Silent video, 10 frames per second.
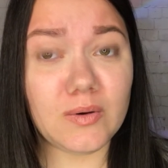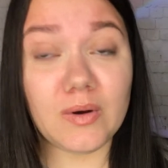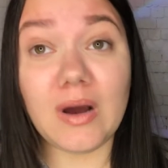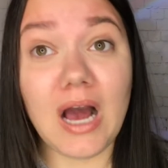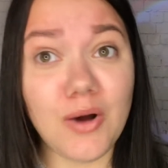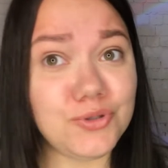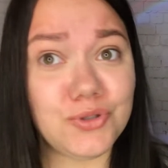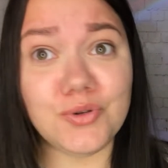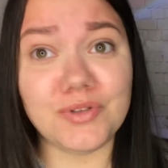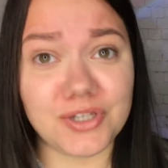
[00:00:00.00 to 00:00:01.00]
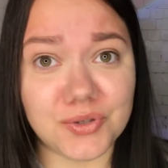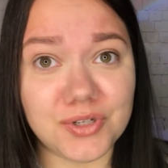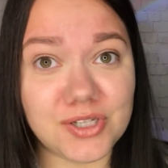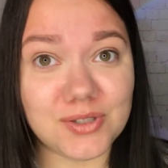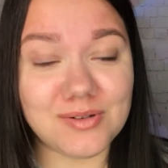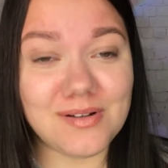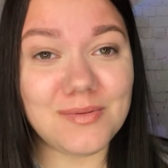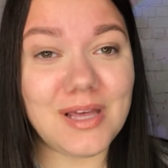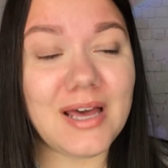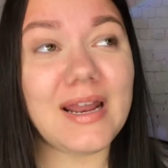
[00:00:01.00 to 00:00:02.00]
How do you know that you need to do
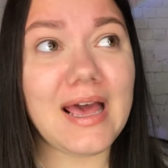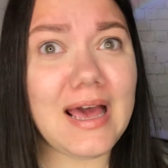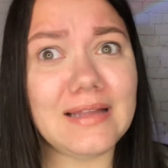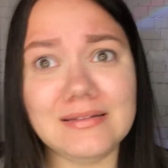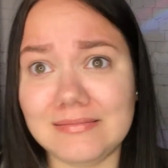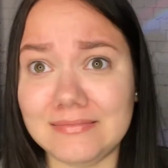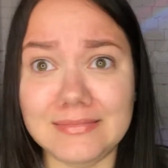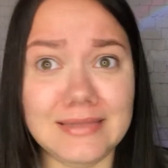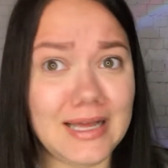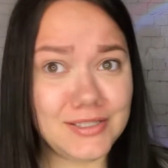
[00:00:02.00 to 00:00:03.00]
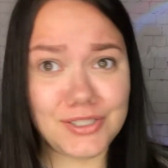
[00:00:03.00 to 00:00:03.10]
that? And let's